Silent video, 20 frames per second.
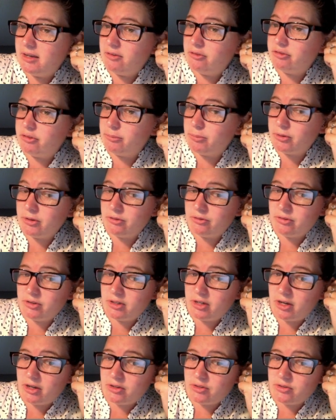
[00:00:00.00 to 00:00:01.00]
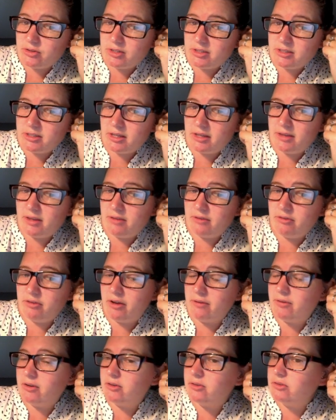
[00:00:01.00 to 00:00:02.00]
for periphery countries, and then
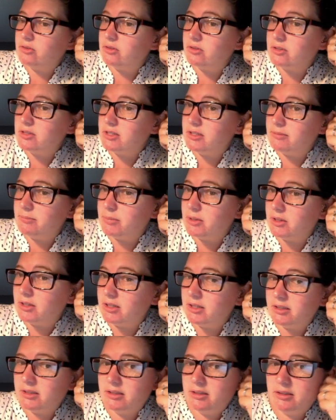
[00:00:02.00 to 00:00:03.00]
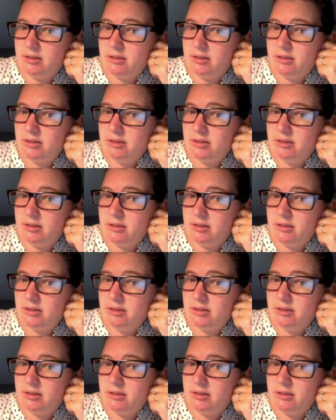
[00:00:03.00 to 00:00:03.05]
513 billion